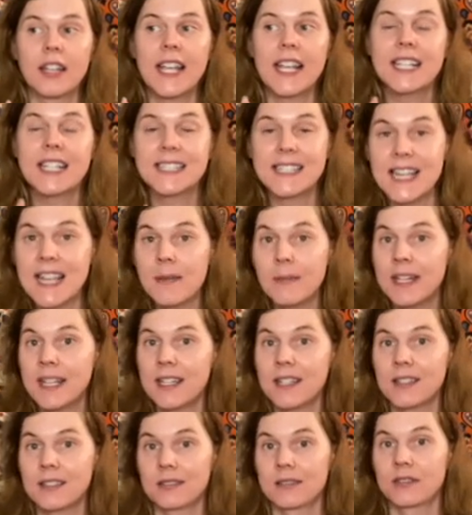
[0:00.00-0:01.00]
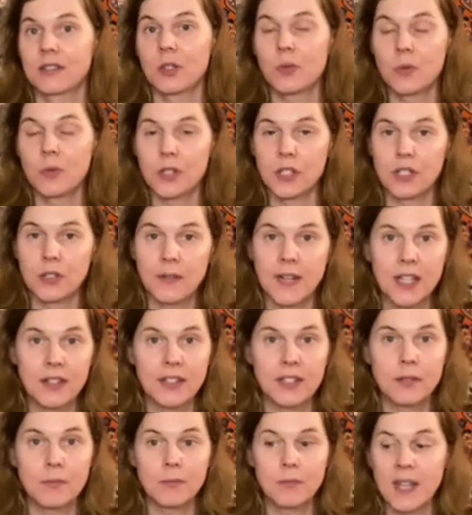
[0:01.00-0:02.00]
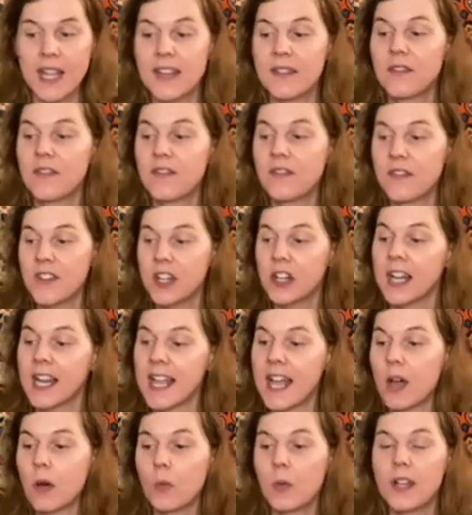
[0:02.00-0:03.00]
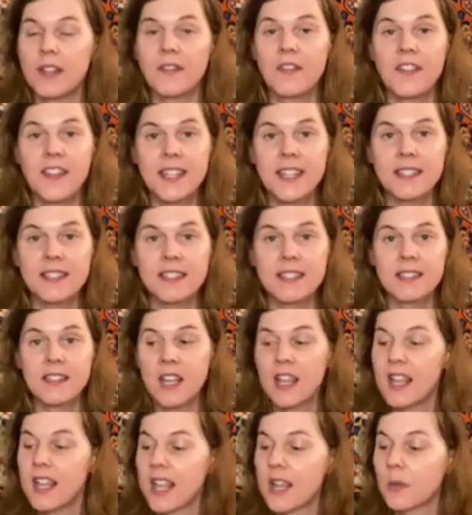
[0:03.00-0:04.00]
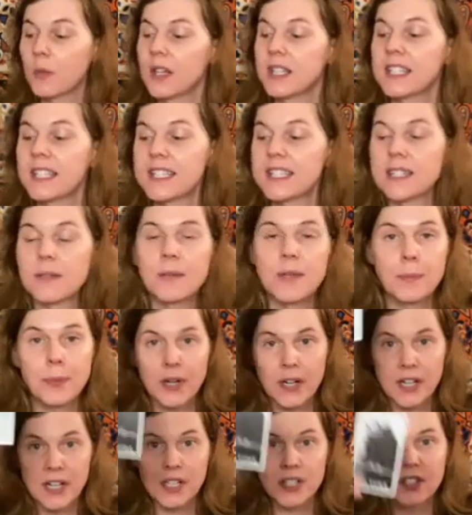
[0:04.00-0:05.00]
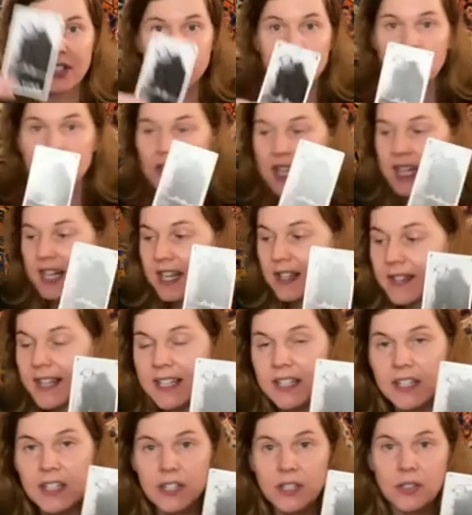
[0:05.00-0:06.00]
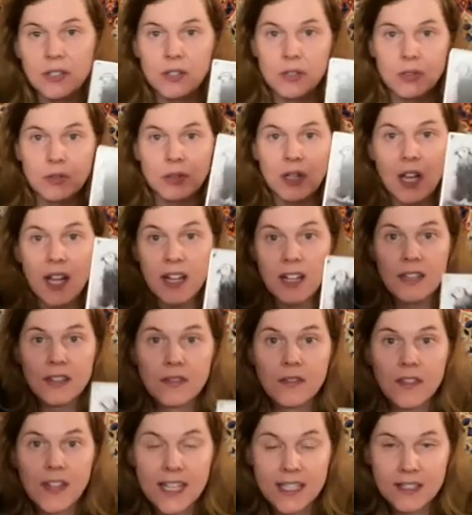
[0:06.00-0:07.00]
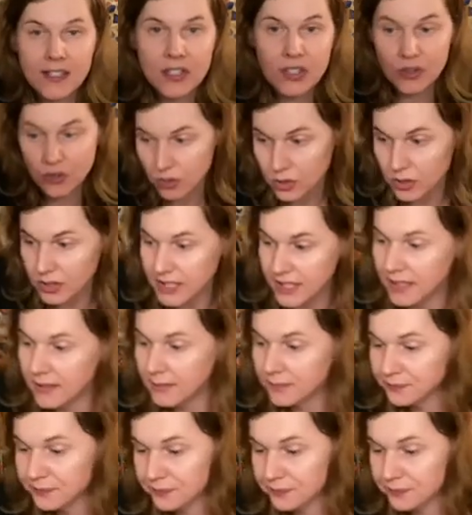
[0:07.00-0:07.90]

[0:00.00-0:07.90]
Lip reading: examining the world around them and figuring out what fits and what needs to be purged and let go of and destroyed.